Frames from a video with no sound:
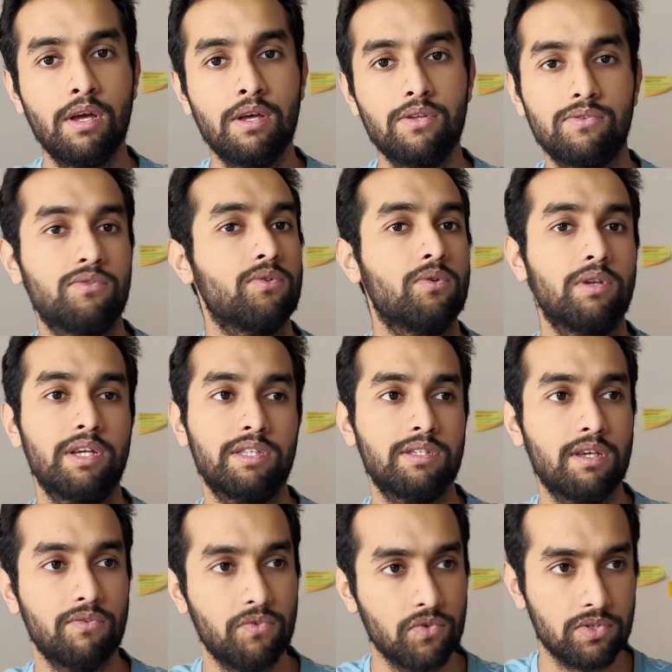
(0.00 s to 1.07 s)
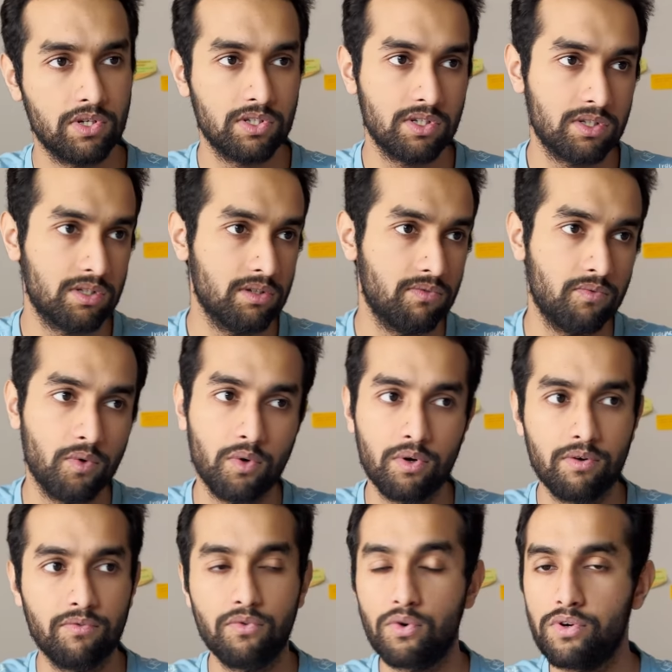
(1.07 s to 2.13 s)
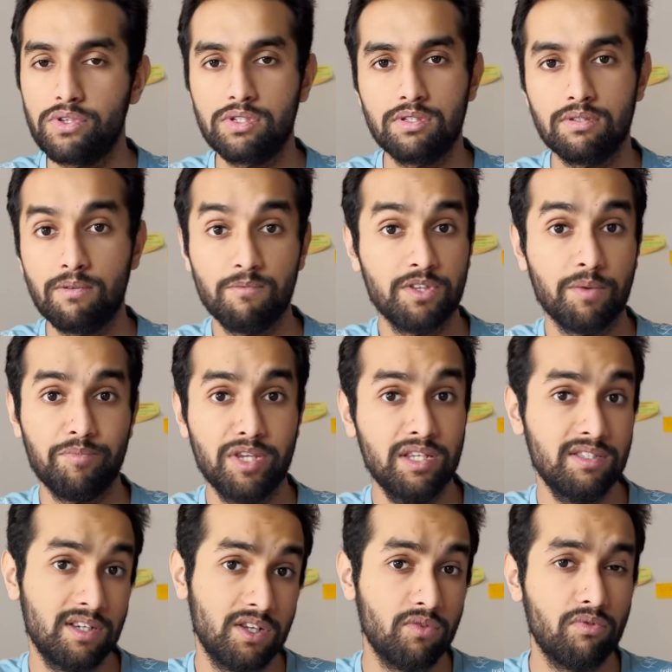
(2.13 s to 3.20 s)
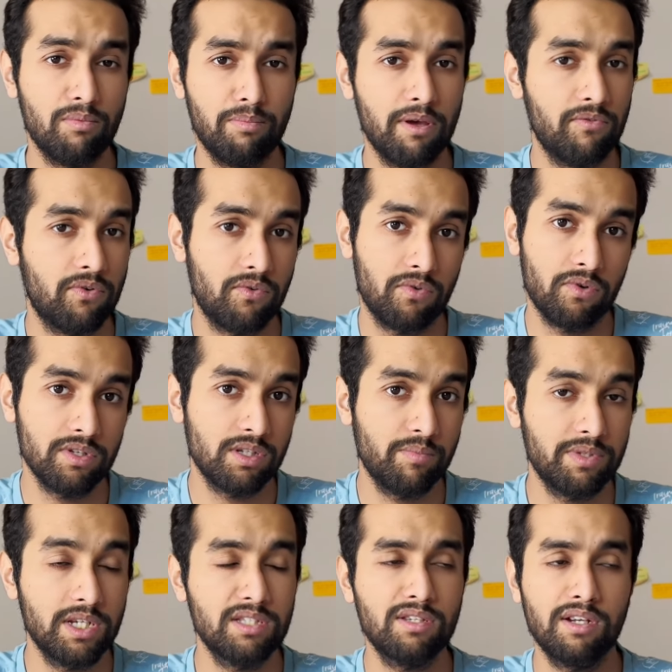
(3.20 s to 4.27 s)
So let's say if you registered for 4 subjects, then you will pay for 4 subjects.